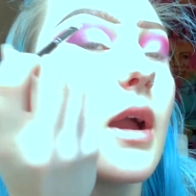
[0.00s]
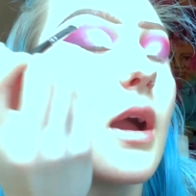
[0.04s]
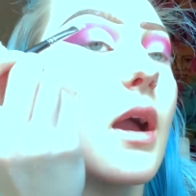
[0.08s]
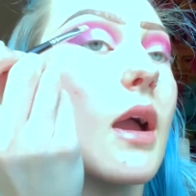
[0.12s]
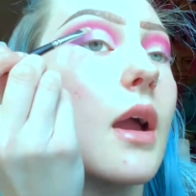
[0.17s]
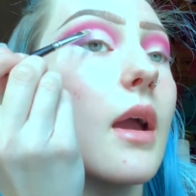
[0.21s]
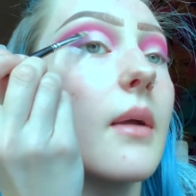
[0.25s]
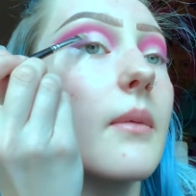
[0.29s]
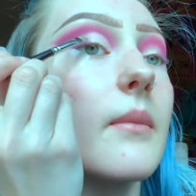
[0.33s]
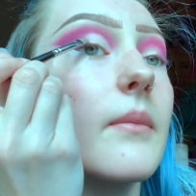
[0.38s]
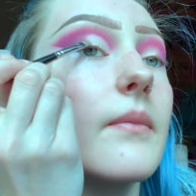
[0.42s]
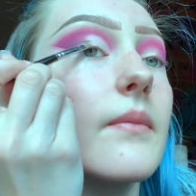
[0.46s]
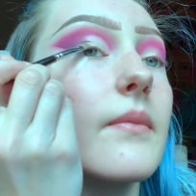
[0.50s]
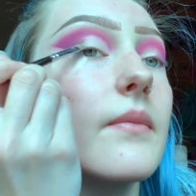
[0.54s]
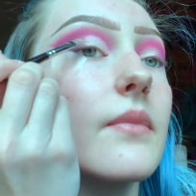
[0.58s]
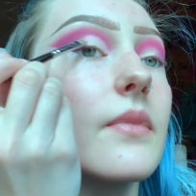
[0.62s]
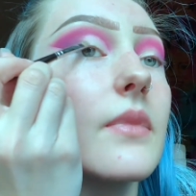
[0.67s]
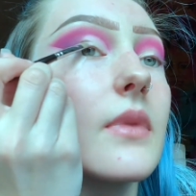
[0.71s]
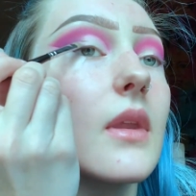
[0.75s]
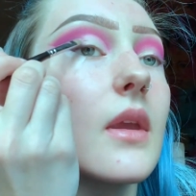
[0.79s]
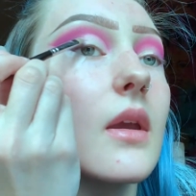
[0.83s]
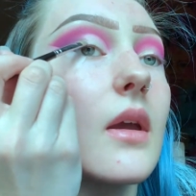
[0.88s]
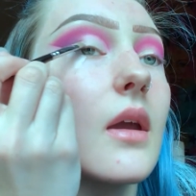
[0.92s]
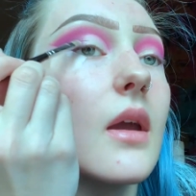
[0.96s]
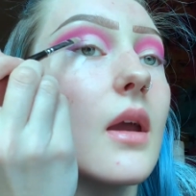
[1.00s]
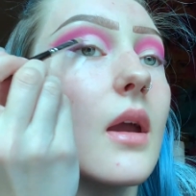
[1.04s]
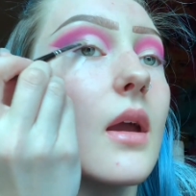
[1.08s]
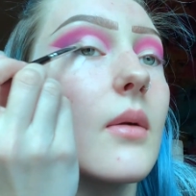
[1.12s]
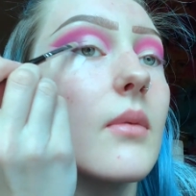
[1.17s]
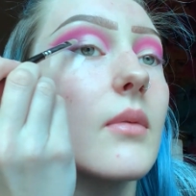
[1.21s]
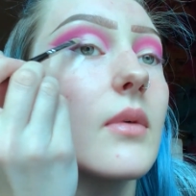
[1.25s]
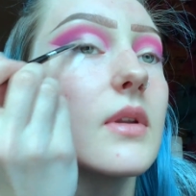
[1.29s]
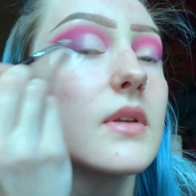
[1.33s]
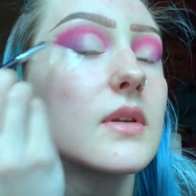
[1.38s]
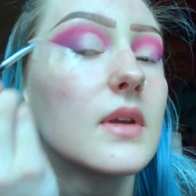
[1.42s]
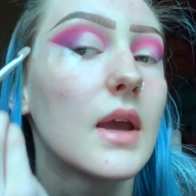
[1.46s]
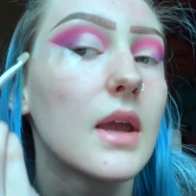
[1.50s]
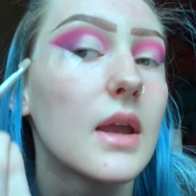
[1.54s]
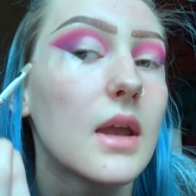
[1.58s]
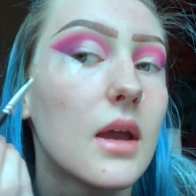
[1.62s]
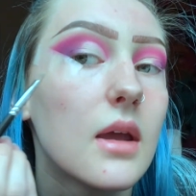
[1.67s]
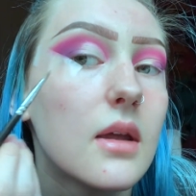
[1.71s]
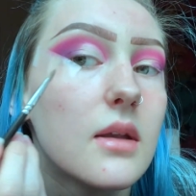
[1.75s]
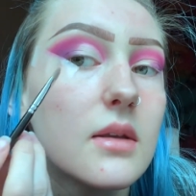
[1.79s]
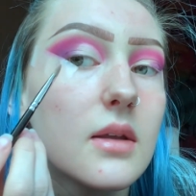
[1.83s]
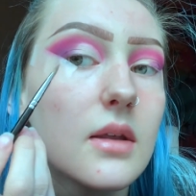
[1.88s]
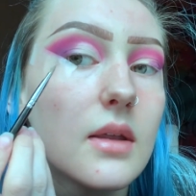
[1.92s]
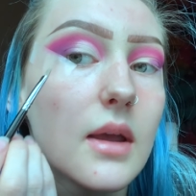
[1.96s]
eye. And once I
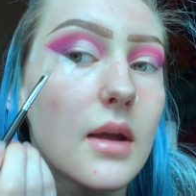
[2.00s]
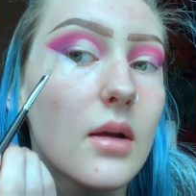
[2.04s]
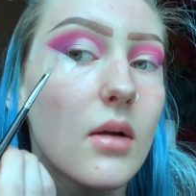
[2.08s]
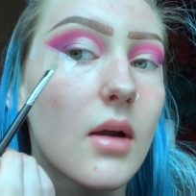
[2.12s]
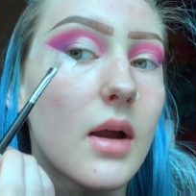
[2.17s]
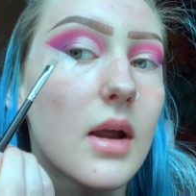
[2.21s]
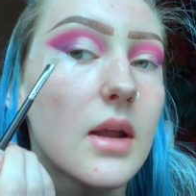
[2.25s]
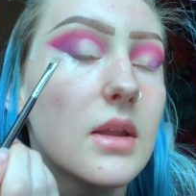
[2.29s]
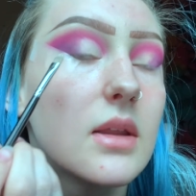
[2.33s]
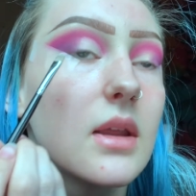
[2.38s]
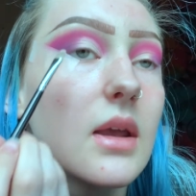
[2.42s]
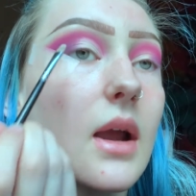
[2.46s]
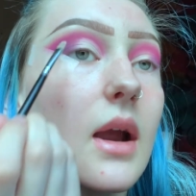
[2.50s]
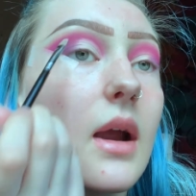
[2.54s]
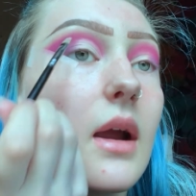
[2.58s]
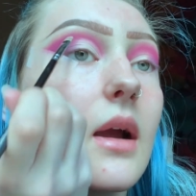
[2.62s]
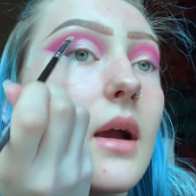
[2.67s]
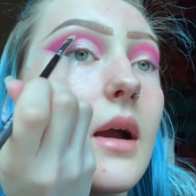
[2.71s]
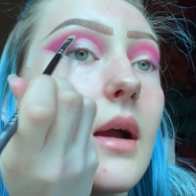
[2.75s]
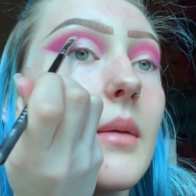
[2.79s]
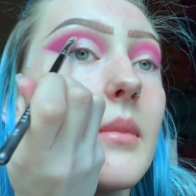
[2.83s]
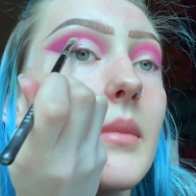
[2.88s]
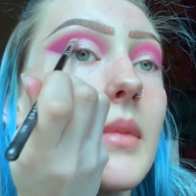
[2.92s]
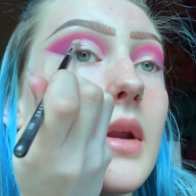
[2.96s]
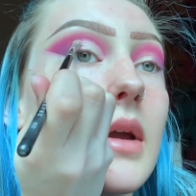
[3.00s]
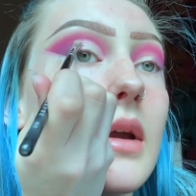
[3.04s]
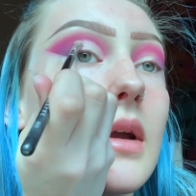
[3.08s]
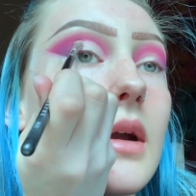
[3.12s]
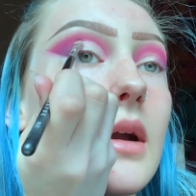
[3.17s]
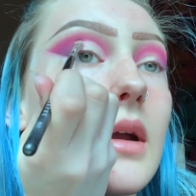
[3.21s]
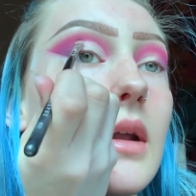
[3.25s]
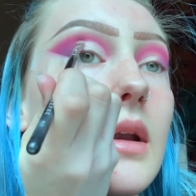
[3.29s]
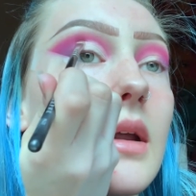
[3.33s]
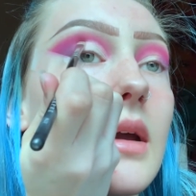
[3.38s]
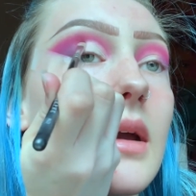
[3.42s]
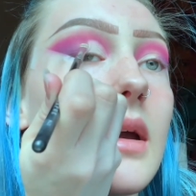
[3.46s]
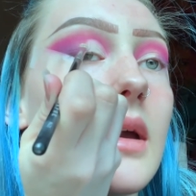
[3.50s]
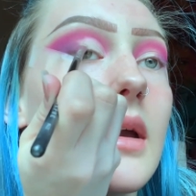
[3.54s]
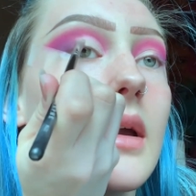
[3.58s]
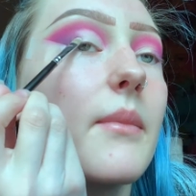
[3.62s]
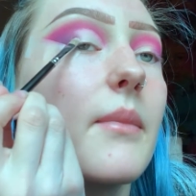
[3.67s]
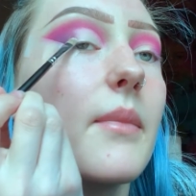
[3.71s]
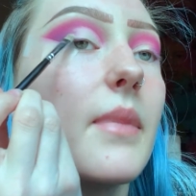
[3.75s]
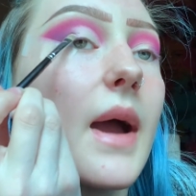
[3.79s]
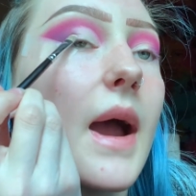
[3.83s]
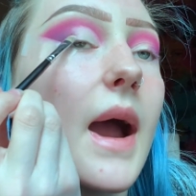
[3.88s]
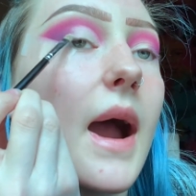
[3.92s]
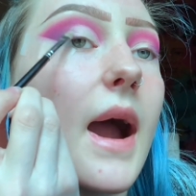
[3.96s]
get to like right there, I'm gonna kind of
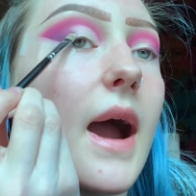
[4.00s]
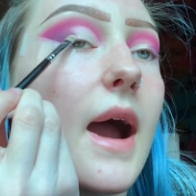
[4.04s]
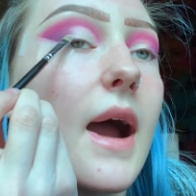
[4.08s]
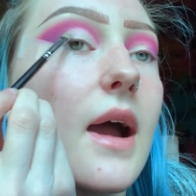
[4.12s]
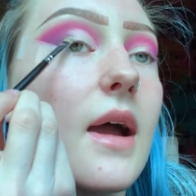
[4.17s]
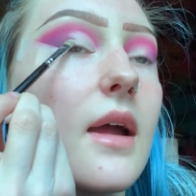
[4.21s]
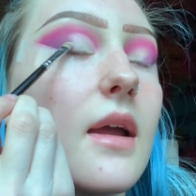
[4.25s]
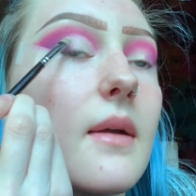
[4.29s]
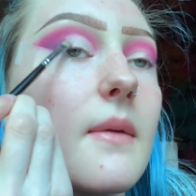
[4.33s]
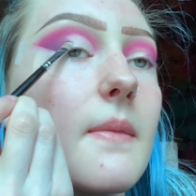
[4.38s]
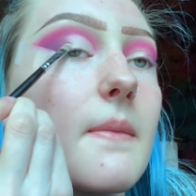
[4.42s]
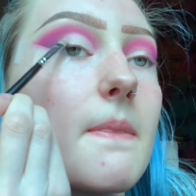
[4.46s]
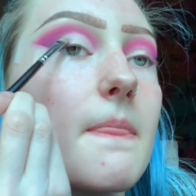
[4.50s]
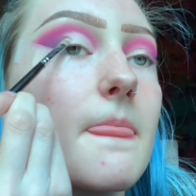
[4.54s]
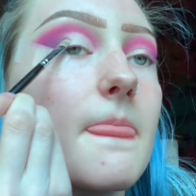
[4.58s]
pat